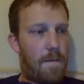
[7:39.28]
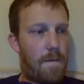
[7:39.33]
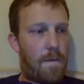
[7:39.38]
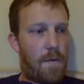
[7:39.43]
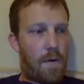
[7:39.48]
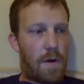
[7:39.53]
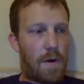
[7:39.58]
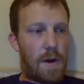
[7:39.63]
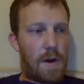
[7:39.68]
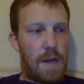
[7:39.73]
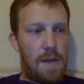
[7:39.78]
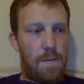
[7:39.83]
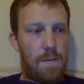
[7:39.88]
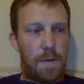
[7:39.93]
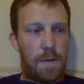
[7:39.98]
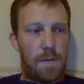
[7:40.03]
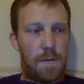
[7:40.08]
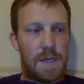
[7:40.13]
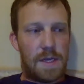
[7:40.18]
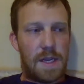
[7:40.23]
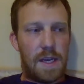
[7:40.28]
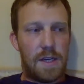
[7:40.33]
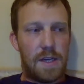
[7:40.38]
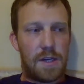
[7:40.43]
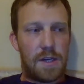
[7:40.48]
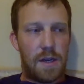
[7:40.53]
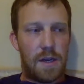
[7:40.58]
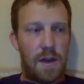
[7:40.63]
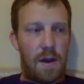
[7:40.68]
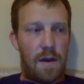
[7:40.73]
For
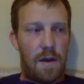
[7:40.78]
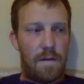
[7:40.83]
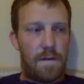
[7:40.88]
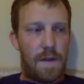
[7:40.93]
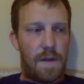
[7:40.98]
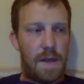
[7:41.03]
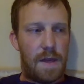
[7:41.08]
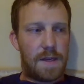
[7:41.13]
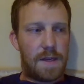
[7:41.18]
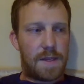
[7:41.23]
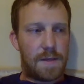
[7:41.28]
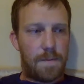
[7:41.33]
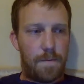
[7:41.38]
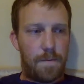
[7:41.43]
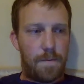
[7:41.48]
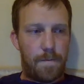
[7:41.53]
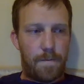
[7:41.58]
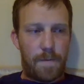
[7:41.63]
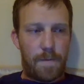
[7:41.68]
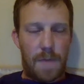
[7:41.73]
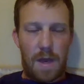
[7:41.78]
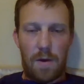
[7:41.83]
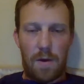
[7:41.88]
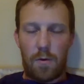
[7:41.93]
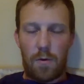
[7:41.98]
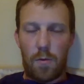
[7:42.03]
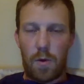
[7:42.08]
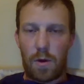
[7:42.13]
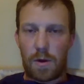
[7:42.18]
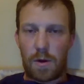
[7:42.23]
implementation of this, I
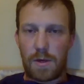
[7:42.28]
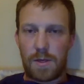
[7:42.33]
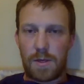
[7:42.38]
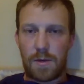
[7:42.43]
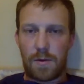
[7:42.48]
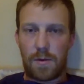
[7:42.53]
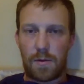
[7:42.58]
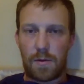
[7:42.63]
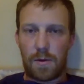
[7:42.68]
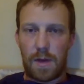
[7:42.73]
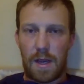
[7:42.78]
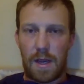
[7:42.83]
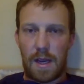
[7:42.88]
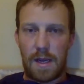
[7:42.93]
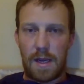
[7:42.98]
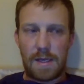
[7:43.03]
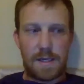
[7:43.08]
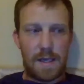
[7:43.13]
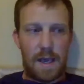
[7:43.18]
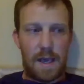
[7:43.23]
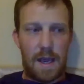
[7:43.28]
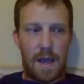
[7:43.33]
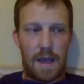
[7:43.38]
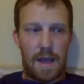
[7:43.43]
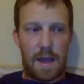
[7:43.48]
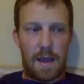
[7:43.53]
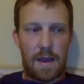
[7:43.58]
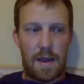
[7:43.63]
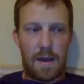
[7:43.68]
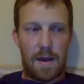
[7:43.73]
will work to create
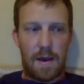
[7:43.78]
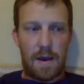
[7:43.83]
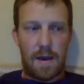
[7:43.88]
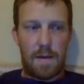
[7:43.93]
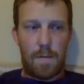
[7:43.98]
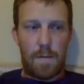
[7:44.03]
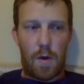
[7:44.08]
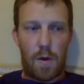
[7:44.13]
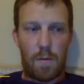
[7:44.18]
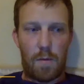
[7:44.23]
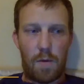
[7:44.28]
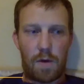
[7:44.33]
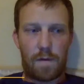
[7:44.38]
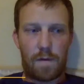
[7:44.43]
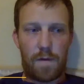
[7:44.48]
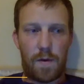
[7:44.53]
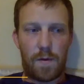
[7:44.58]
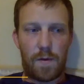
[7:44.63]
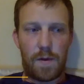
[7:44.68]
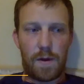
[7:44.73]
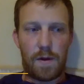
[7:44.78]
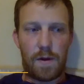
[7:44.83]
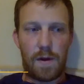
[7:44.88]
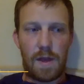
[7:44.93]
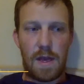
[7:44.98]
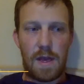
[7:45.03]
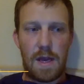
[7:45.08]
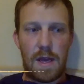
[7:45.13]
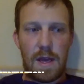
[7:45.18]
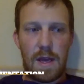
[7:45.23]
a homework folder
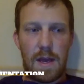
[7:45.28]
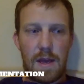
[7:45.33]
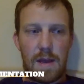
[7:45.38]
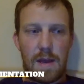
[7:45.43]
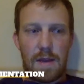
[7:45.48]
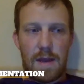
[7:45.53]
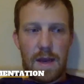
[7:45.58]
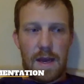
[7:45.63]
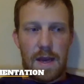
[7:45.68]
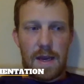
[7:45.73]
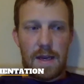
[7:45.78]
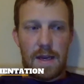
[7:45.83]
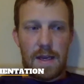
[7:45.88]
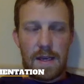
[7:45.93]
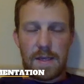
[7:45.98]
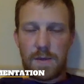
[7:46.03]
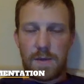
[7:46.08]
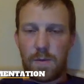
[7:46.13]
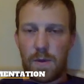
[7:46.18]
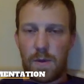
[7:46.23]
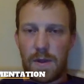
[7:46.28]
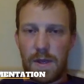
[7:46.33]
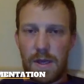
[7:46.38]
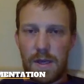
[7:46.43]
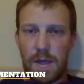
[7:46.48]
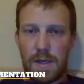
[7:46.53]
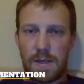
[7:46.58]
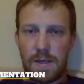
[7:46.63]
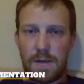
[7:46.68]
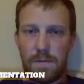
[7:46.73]
that is
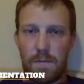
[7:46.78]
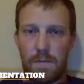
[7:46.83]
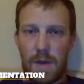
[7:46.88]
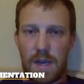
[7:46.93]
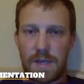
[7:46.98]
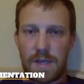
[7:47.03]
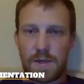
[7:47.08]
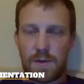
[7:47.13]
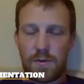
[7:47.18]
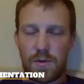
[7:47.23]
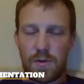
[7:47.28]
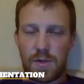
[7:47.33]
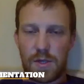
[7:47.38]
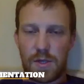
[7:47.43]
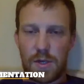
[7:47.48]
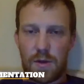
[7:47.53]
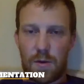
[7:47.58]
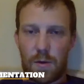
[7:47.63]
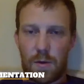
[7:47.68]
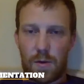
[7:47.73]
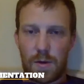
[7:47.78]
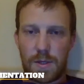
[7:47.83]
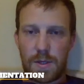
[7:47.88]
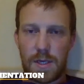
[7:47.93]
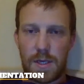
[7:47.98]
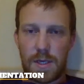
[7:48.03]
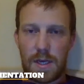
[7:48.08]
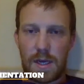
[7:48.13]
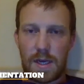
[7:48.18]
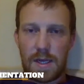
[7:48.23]
within my Schoology
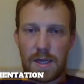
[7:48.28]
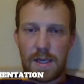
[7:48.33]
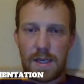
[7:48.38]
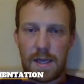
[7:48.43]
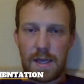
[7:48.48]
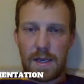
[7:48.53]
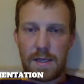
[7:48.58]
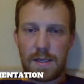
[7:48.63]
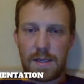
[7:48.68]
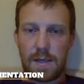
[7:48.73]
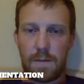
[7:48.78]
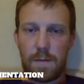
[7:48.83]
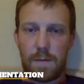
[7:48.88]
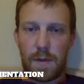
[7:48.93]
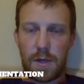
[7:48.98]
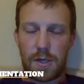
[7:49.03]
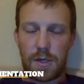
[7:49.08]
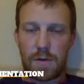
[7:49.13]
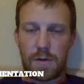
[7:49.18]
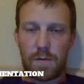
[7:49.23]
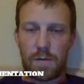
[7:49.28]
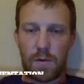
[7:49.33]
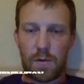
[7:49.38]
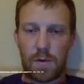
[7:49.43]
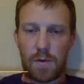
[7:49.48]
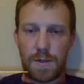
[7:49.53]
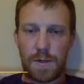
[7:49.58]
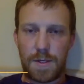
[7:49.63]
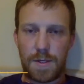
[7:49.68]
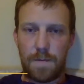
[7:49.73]
course and contains completion
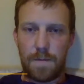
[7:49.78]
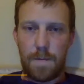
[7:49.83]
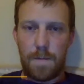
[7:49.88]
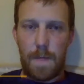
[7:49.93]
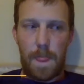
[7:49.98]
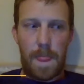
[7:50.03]
rules.